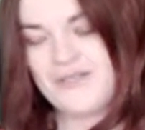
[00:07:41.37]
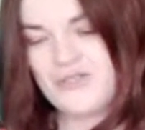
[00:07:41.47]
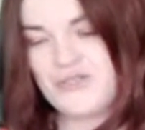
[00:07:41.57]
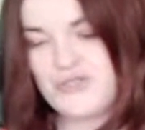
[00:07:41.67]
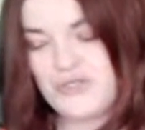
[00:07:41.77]

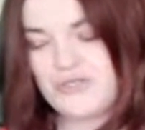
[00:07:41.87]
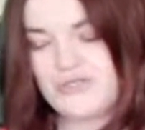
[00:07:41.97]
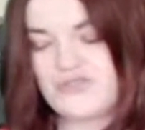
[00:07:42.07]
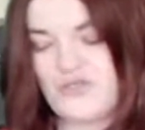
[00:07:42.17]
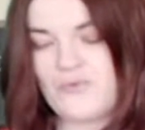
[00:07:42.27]
Shh!
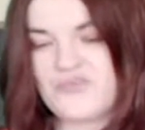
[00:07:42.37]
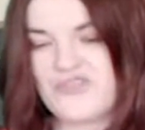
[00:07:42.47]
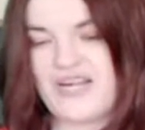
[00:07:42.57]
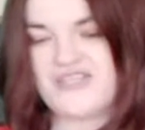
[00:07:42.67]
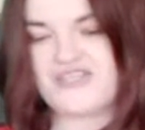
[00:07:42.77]
Stop
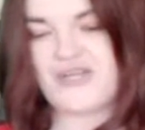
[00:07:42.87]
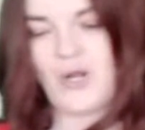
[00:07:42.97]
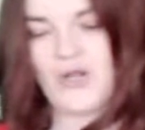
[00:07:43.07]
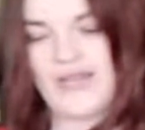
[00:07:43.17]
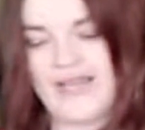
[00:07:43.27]
scratching,
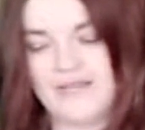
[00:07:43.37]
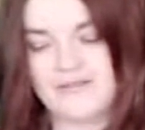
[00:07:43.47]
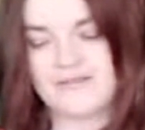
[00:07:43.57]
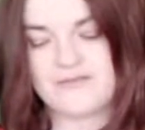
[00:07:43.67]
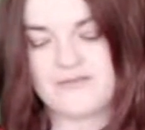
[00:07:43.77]
Holly.
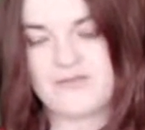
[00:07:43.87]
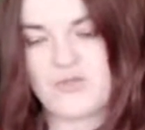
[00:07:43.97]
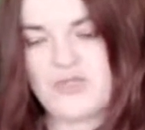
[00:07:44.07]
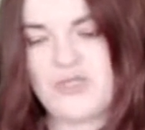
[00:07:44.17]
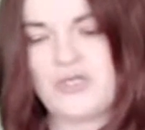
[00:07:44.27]

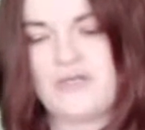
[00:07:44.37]
Shh.